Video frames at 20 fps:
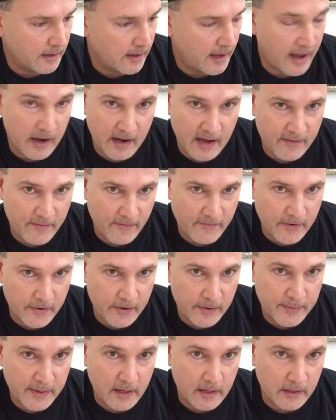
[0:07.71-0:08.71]
I don't have a
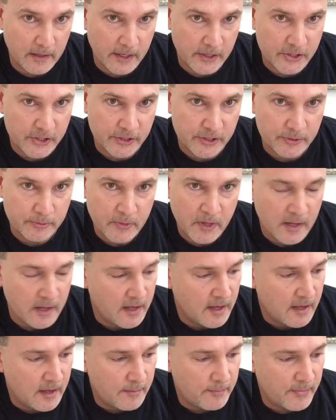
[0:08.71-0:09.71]
very big collection,
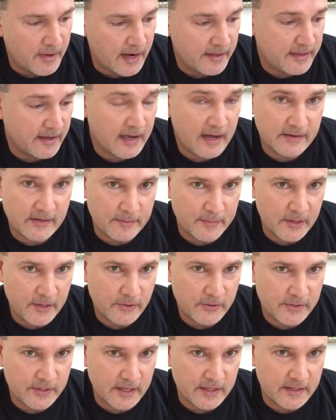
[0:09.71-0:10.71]
but I think I have some
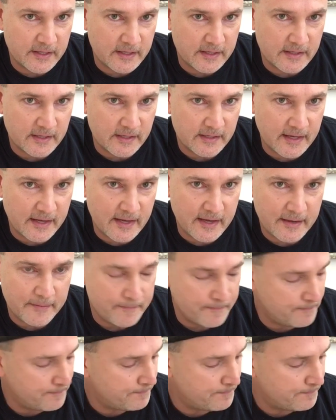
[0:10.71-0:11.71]
interesting things to say,